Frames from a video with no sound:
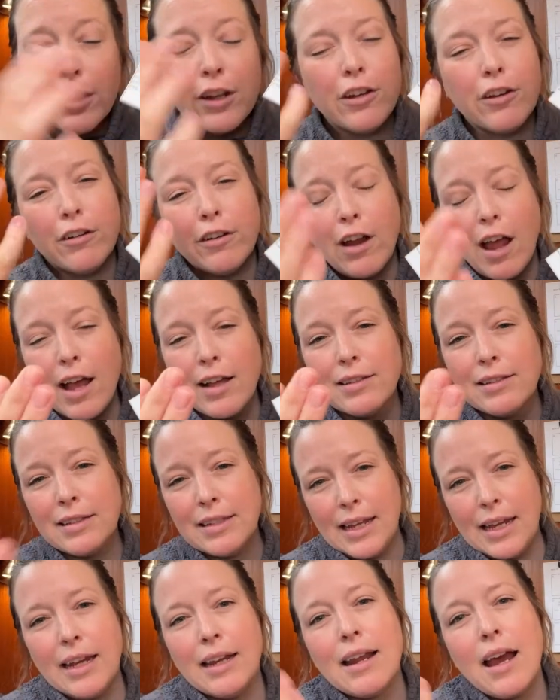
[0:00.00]
You're not
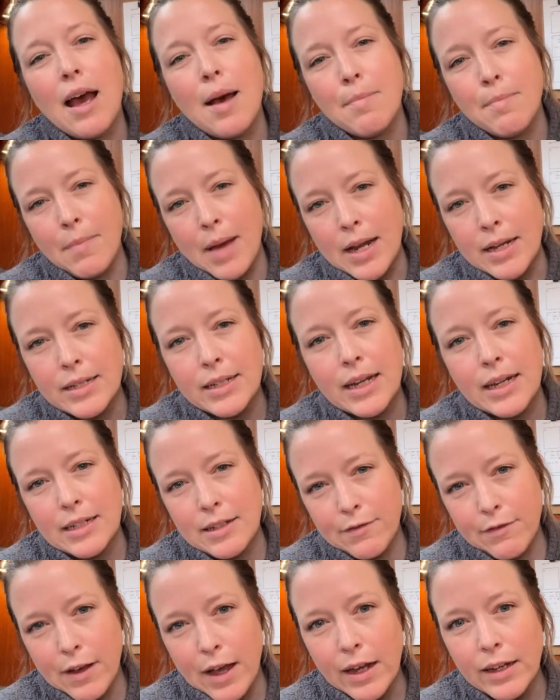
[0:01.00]
seeing a Monday
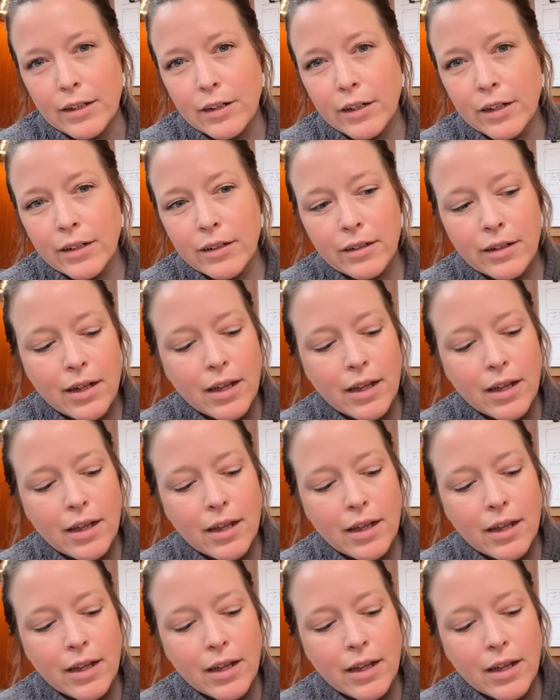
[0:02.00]
divider.